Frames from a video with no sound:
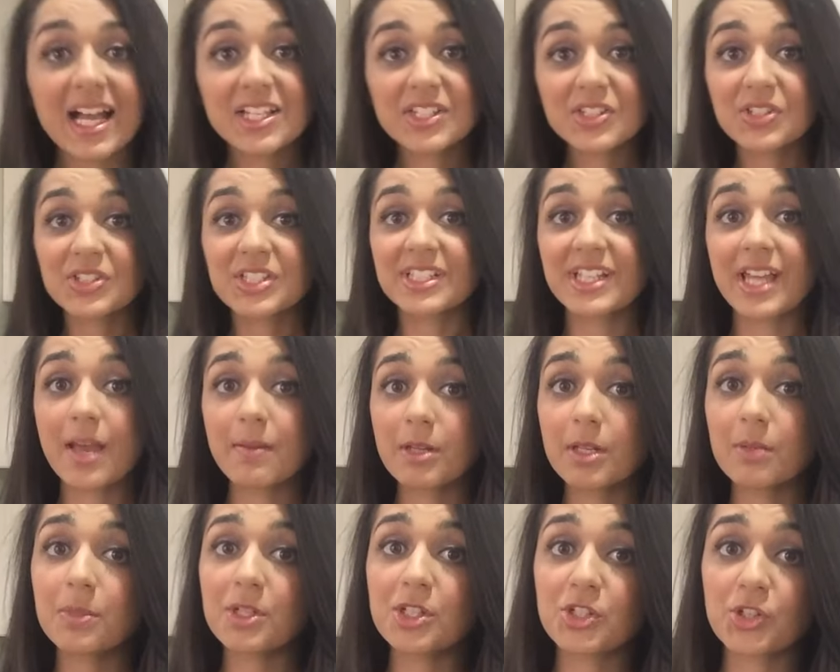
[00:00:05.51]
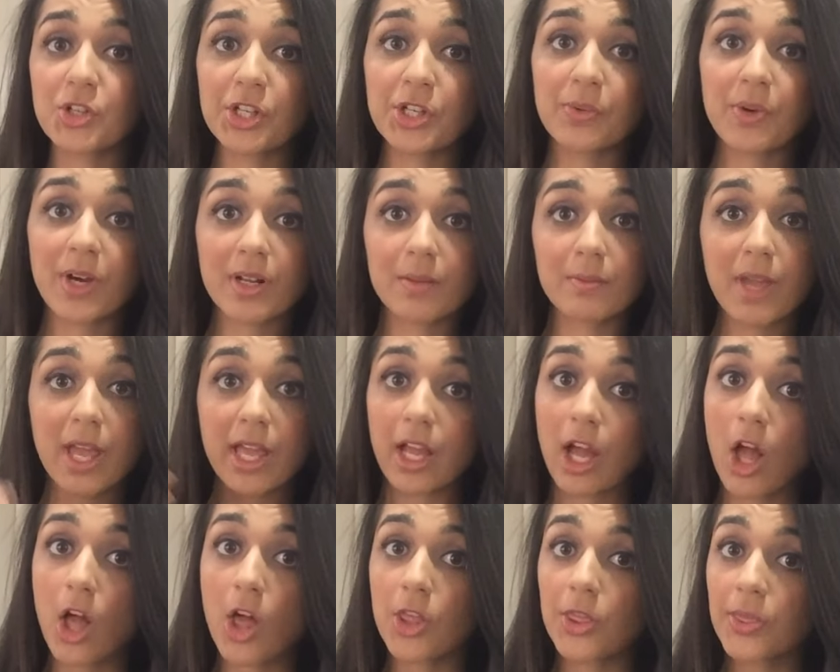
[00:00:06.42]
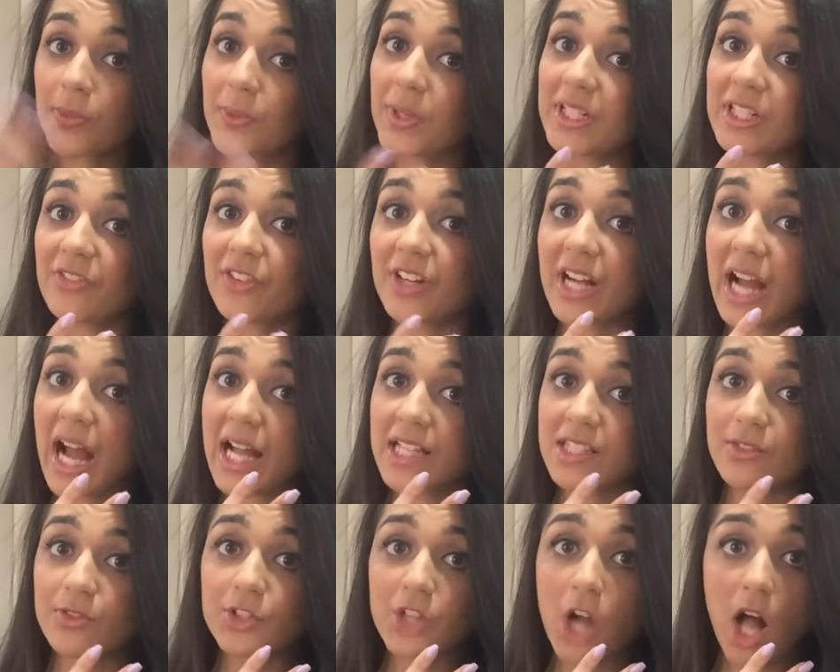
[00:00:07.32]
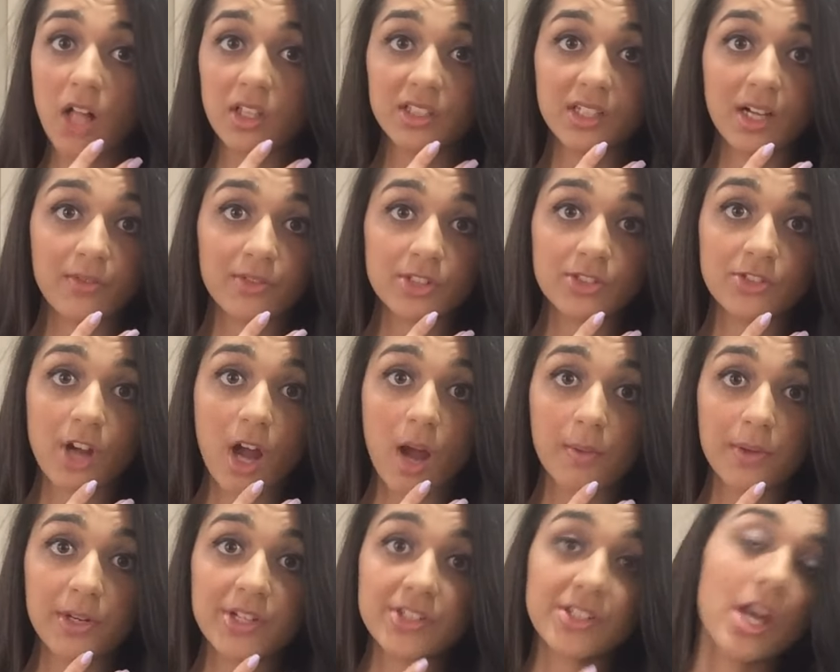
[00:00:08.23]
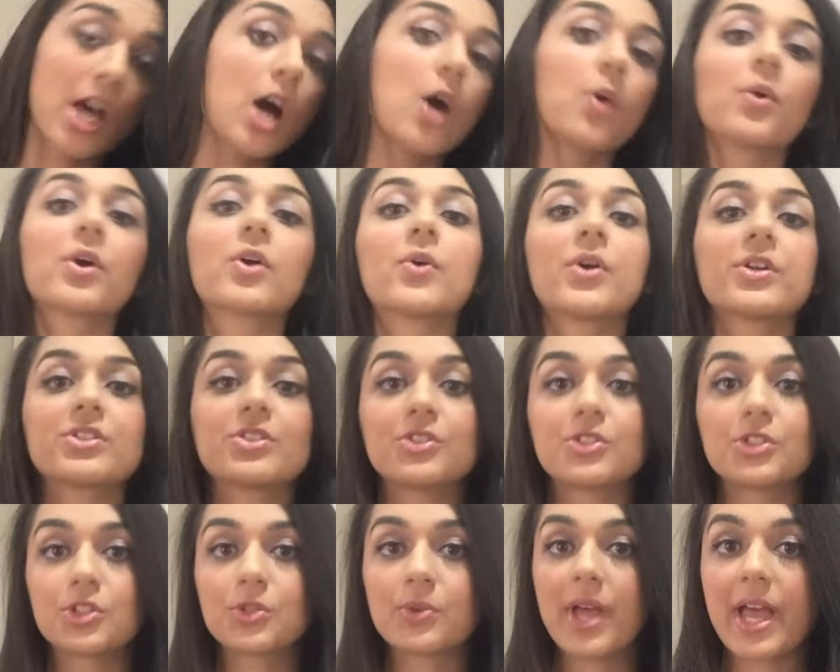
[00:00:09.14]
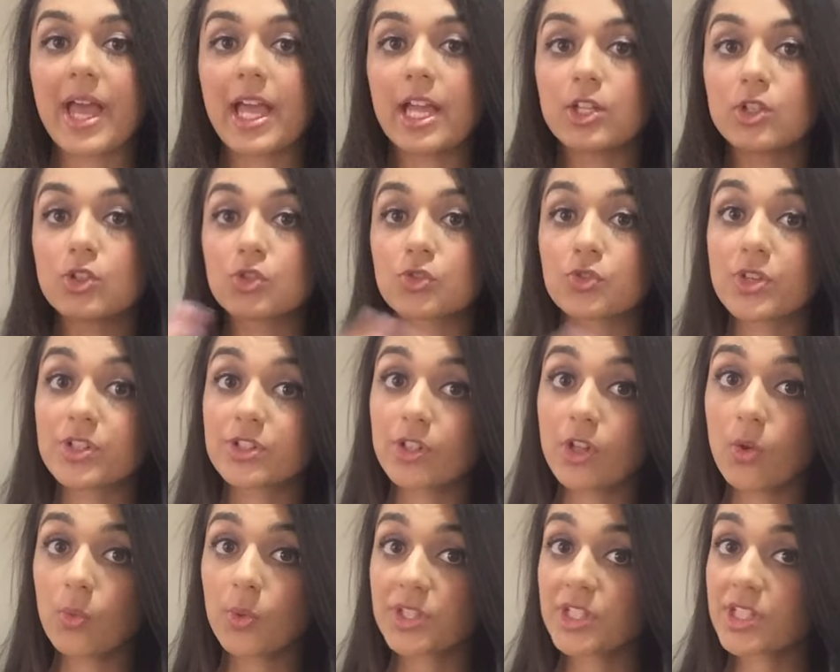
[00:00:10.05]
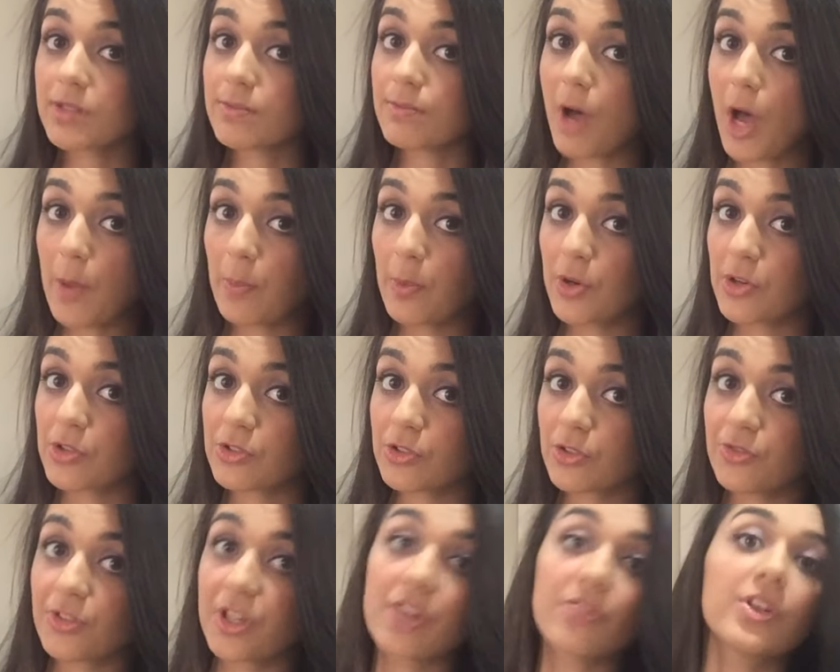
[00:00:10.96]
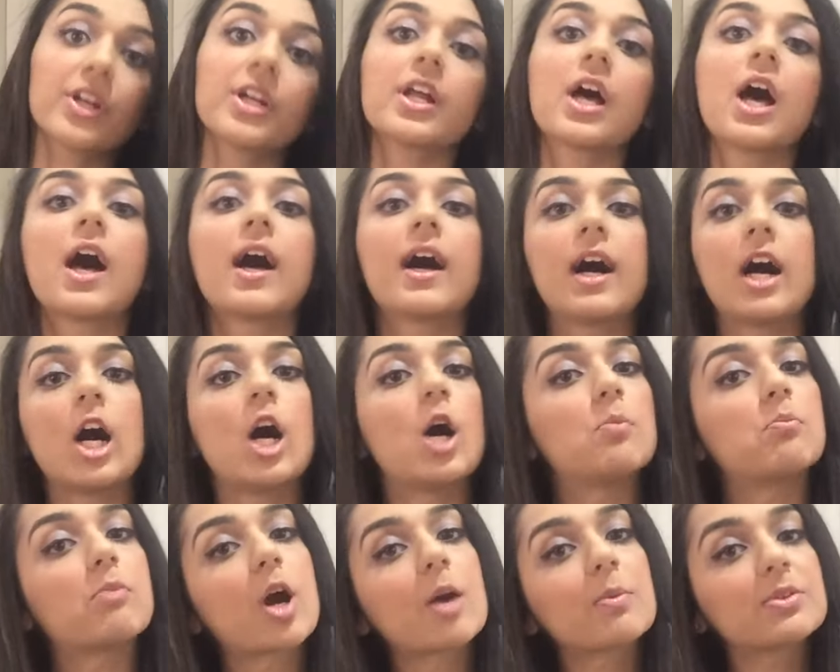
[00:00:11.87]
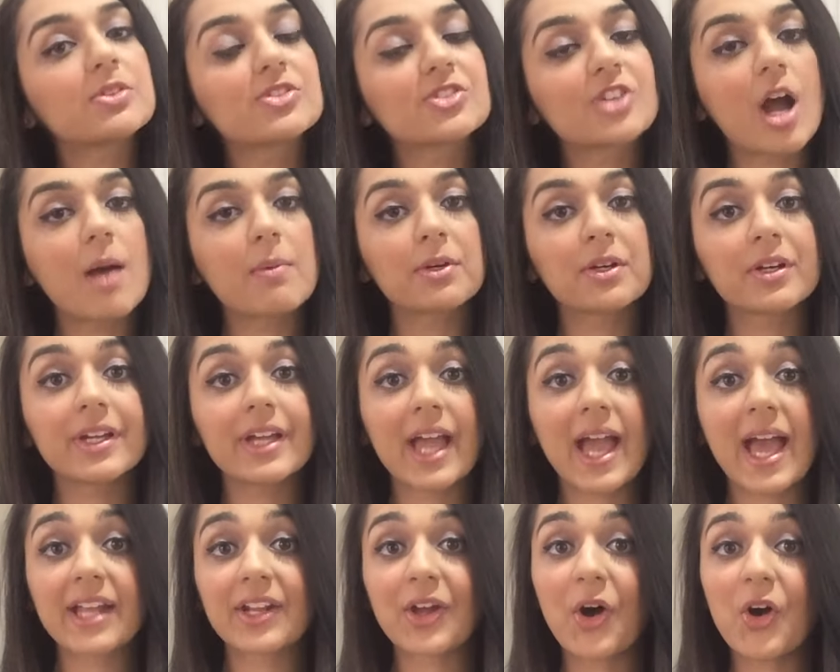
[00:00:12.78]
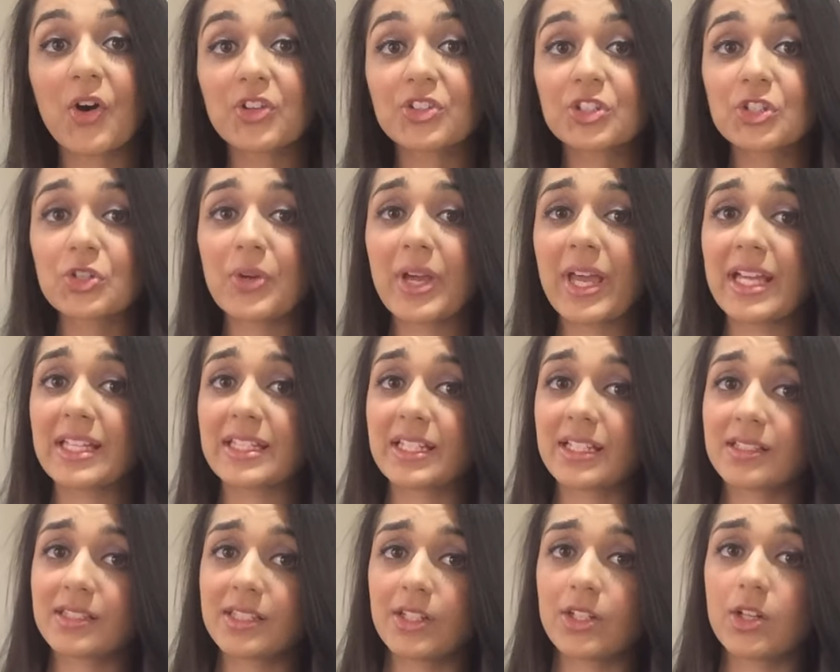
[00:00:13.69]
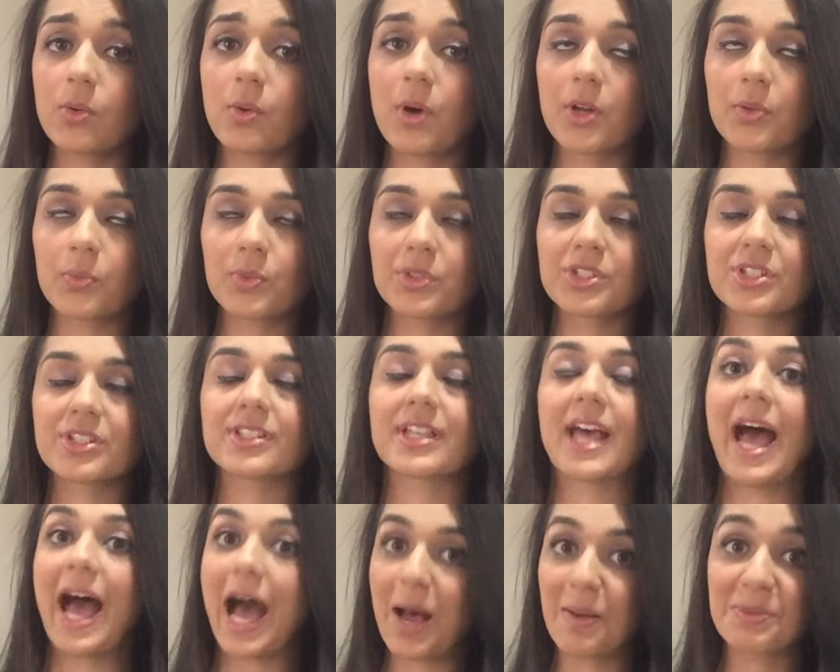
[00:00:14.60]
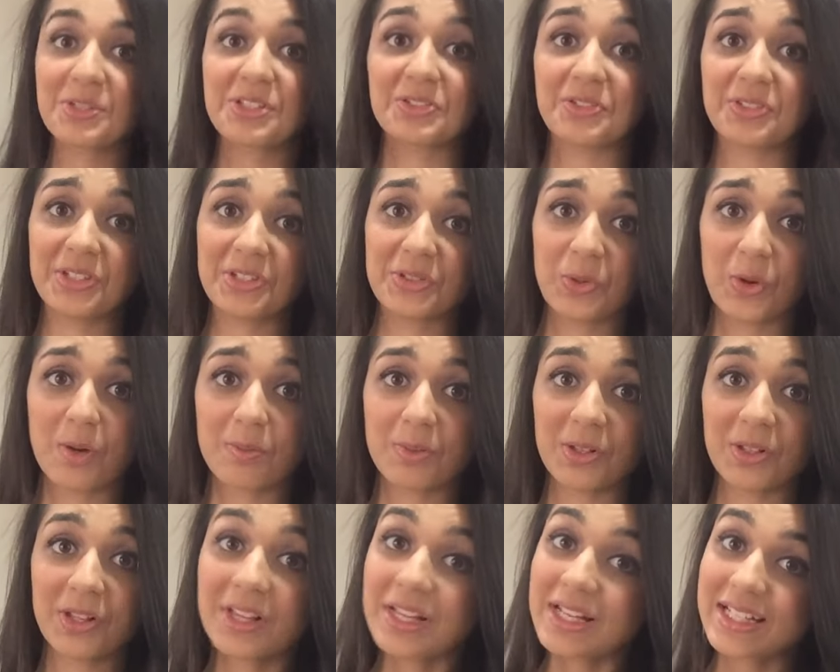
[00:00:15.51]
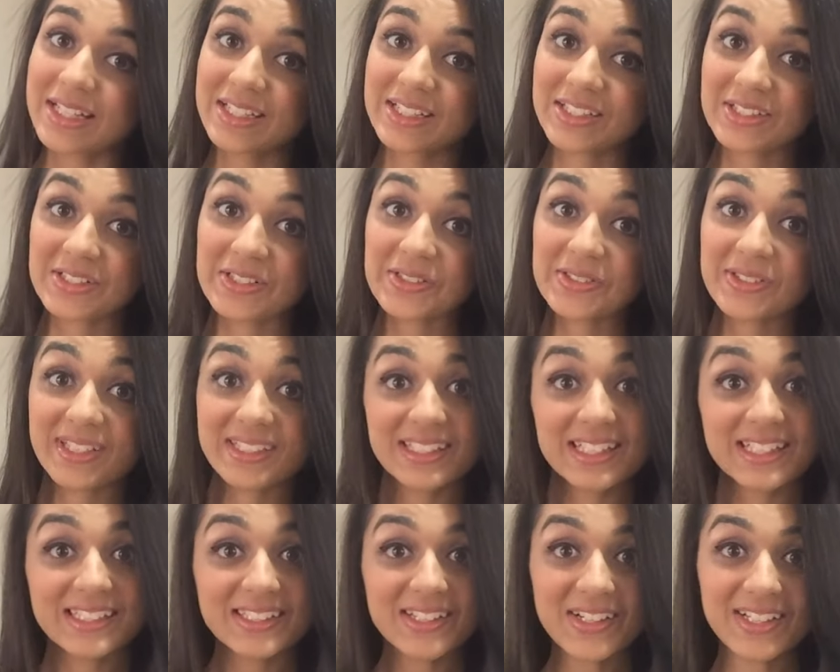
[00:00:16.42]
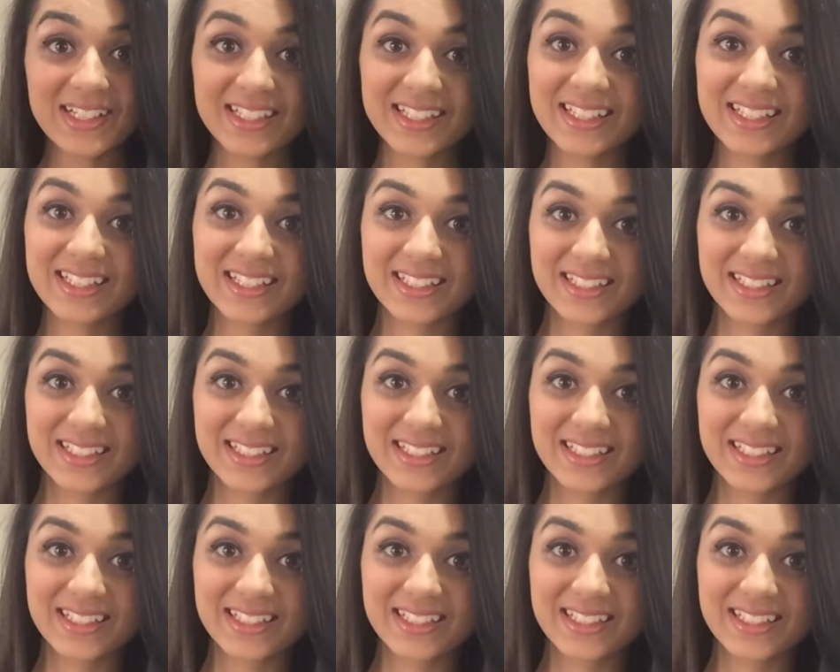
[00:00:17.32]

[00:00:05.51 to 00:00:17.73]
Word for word: so today I'm going to be showing you how to make three different kinds of chocolate covered strawberries. We're going to do a drizzle, which is my personal favorite, a marble strawberry, and also a tuxedo one, which is absolutely adorable. So let's get started.